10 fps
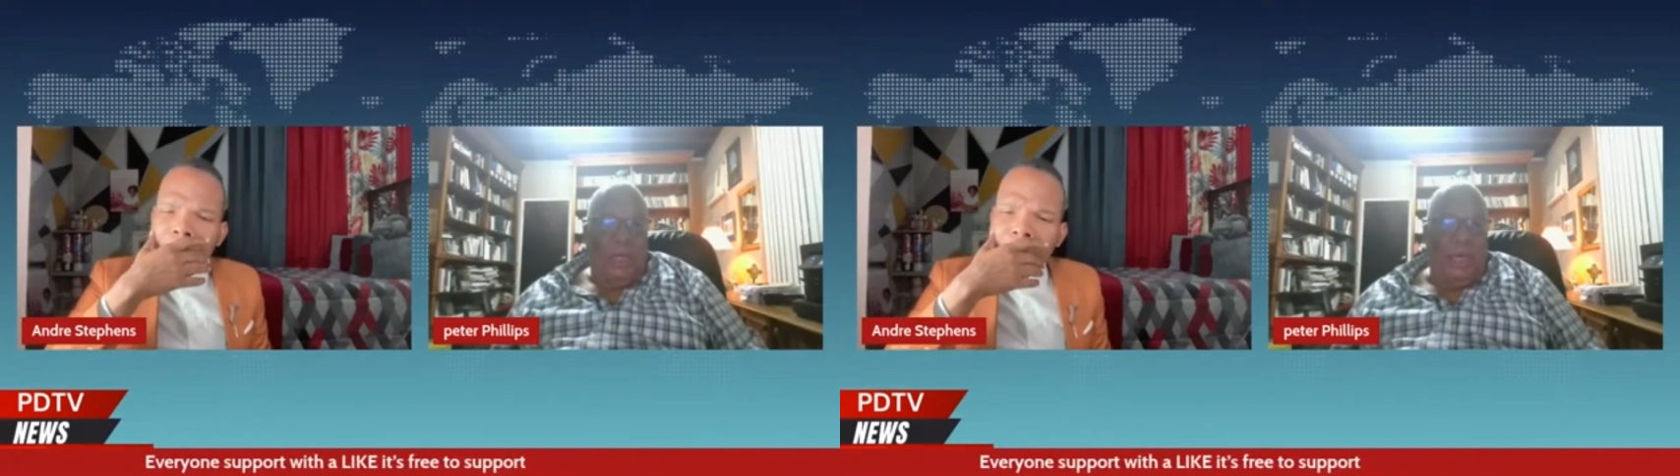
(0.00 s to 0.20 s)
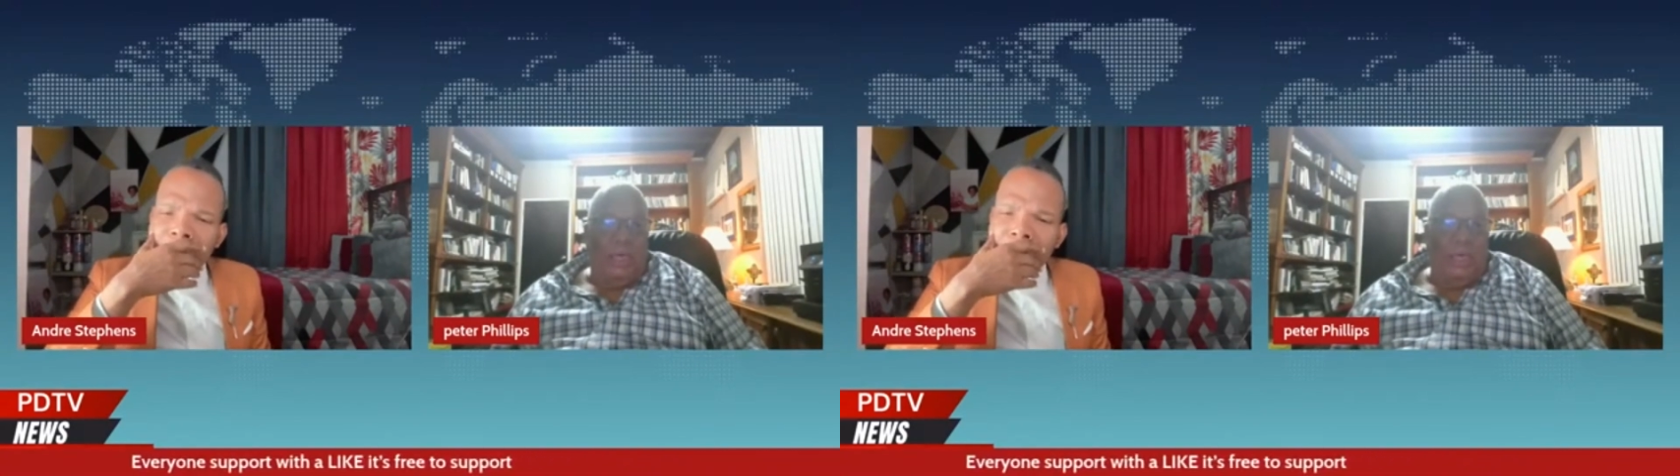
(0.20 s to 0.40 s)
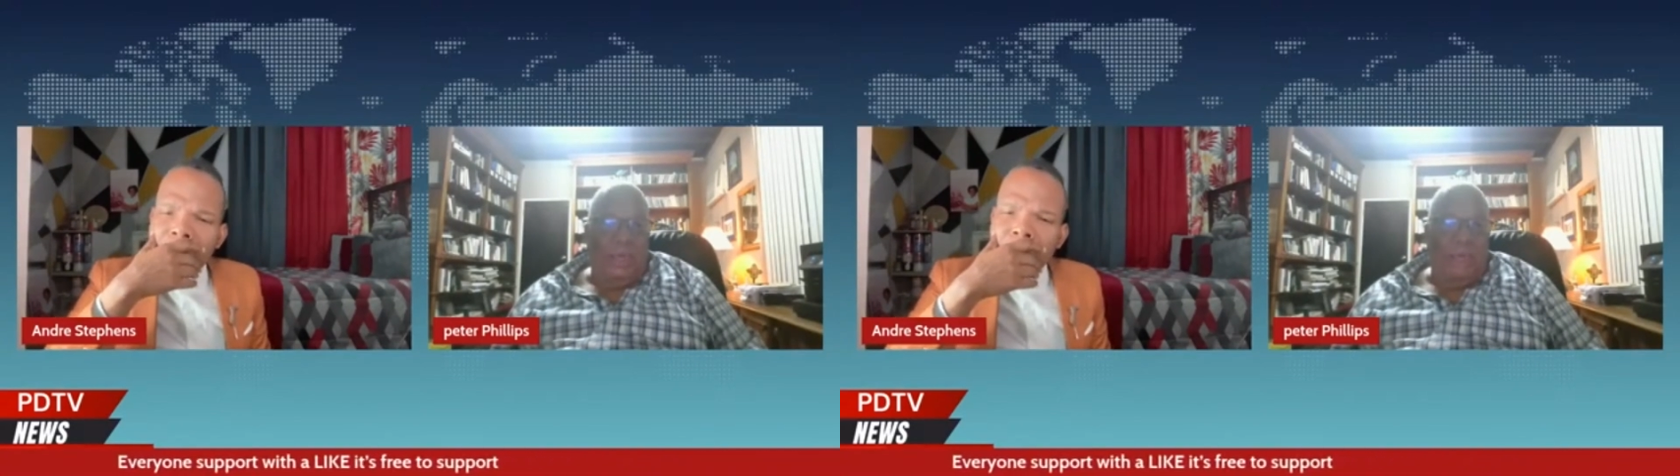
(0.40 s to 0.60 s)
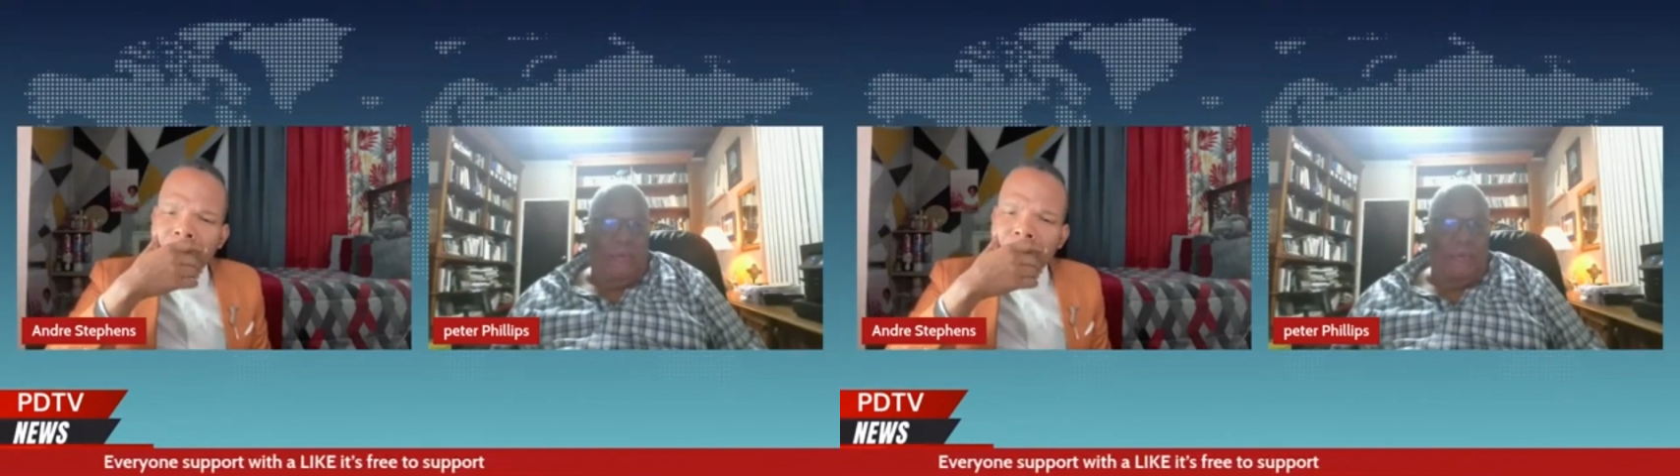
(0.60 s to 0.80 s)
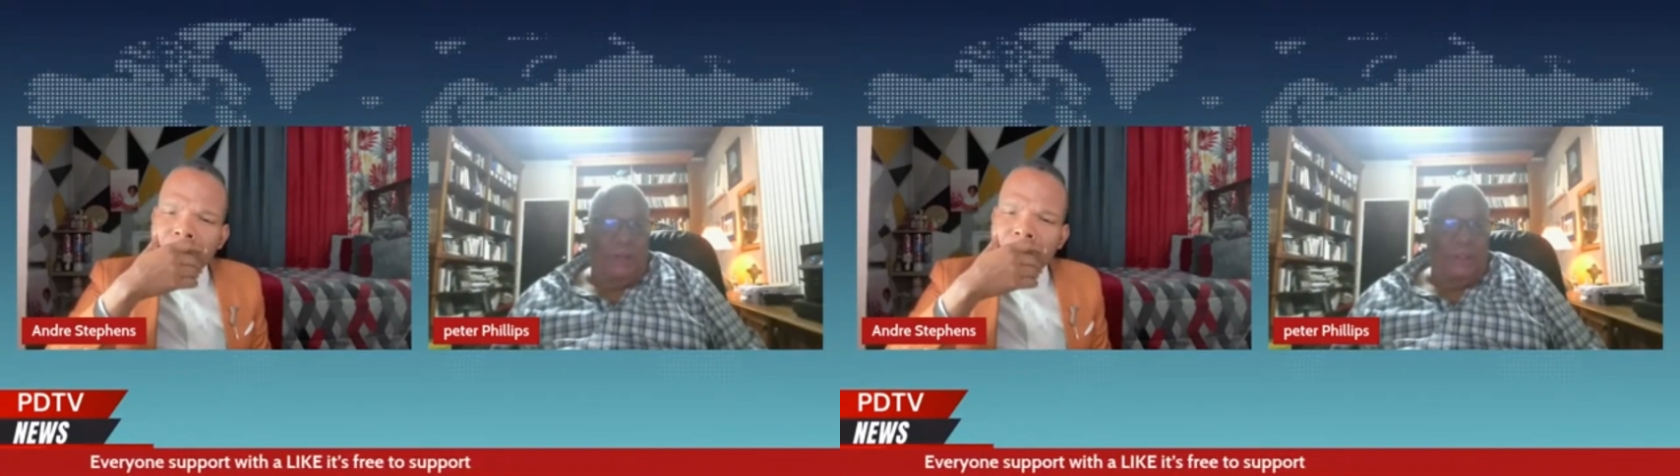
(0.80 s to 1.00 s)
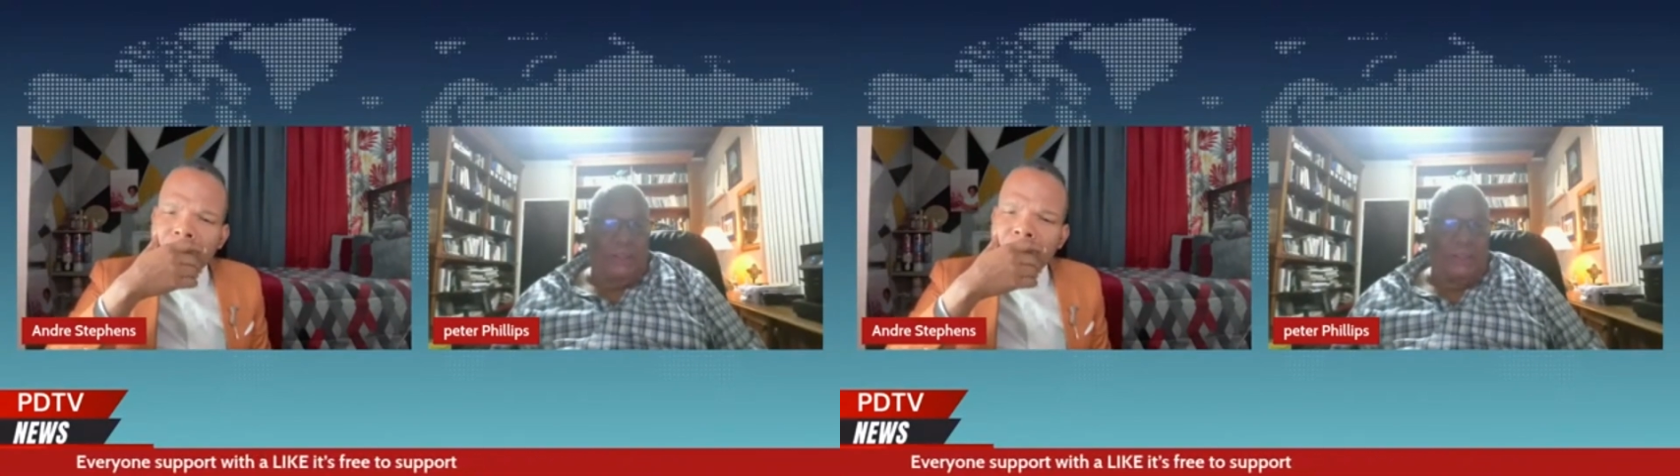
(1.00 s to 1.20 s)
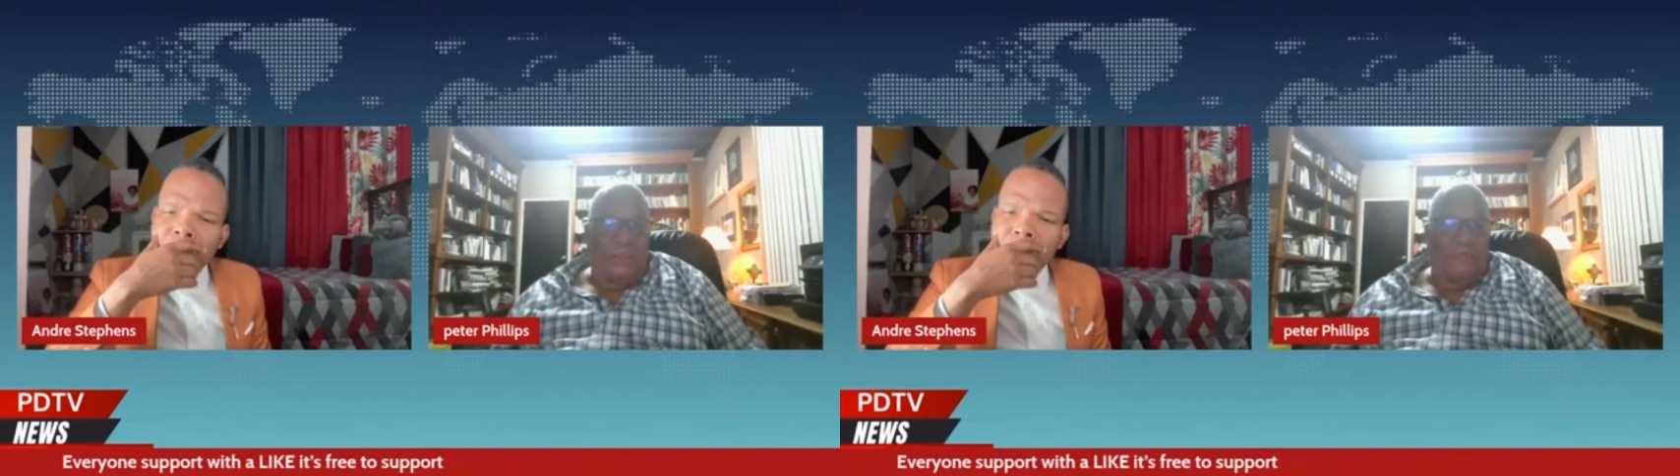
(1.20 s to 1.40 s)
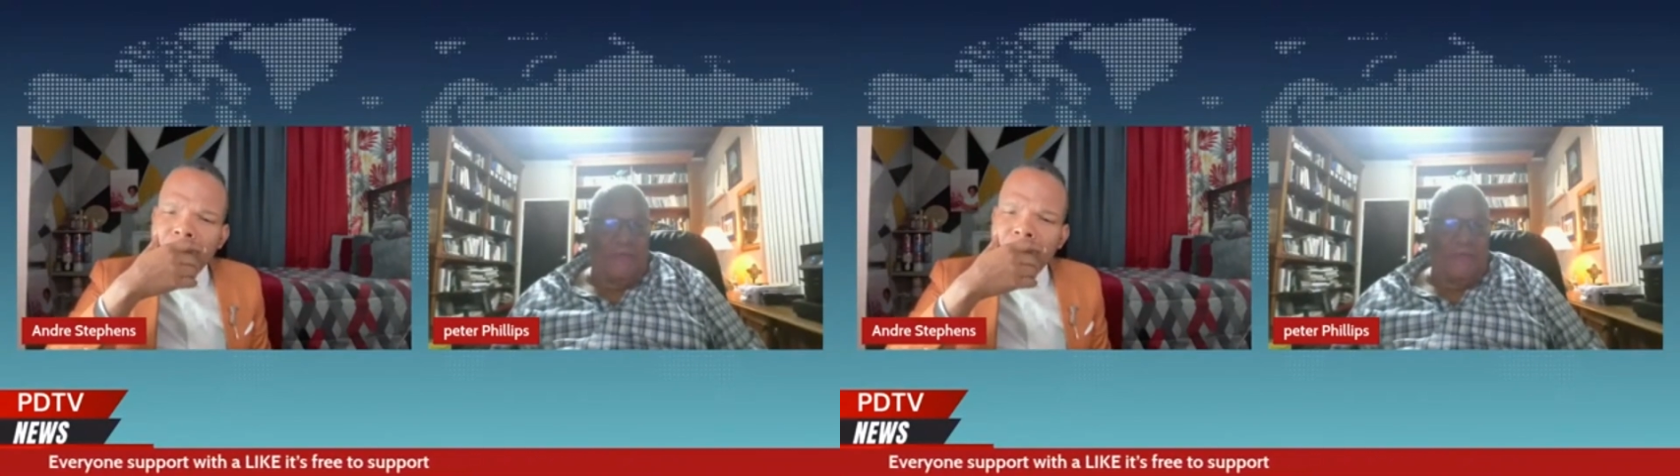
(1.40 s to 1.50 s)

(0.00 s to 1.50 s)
AK-47